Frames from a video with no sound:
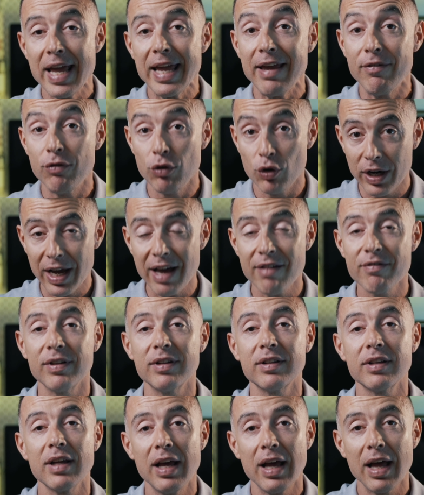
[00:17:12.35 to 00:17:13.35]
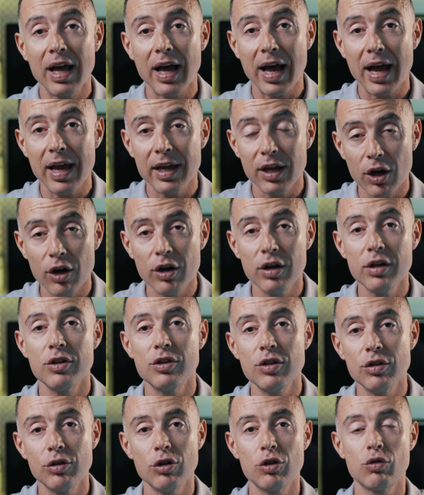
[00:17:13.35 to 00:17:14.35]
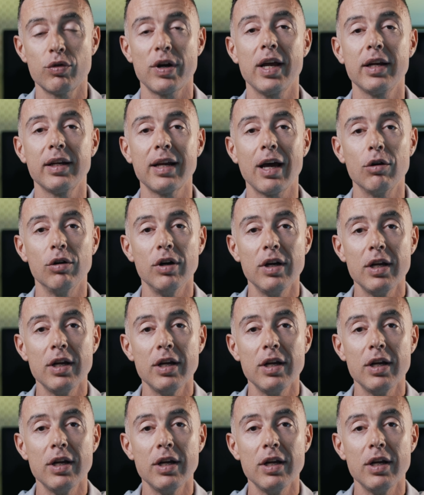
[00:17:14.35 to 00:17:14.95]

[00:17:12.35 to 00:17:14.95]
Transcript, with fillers: If you haven't, I urge you to try now.